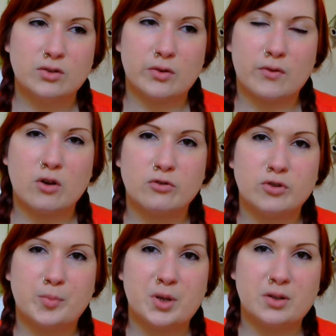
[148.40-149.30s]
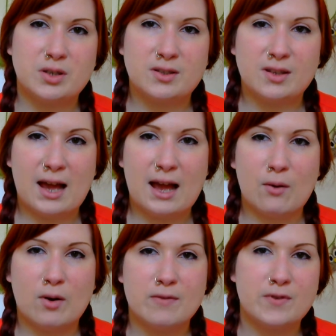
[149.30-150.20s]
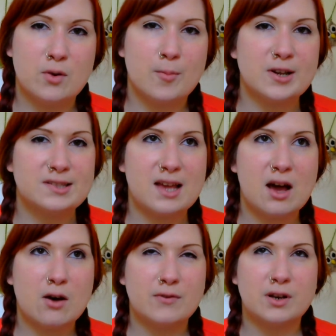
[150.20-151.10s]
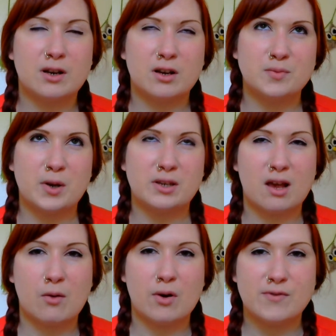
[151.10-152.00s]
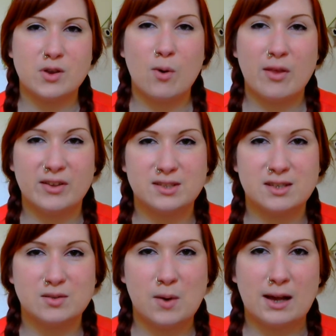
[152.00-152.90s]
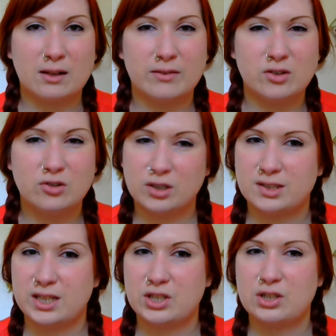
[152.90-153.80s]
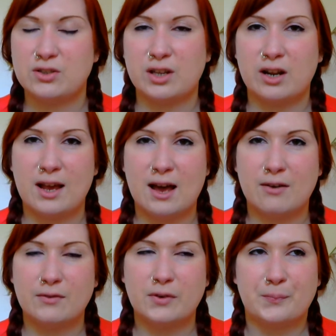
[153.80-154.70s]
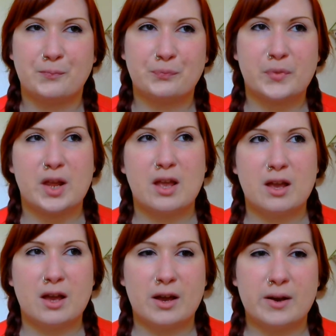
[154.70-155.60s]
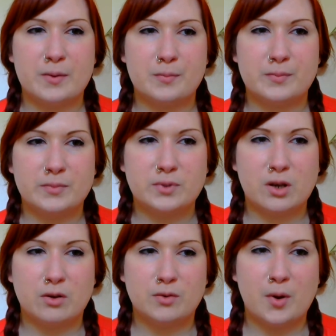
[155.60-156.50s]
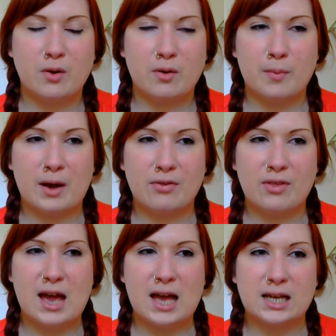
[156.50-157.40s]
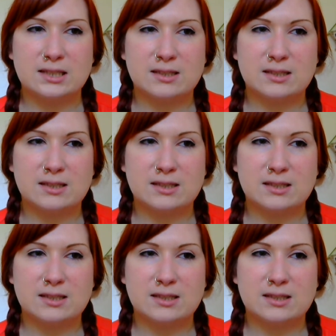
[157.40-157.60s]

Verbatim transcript: sort of contributed to how I view myself and I suppose how I view others as well and the trust issues that I have. Um, so I spoke about that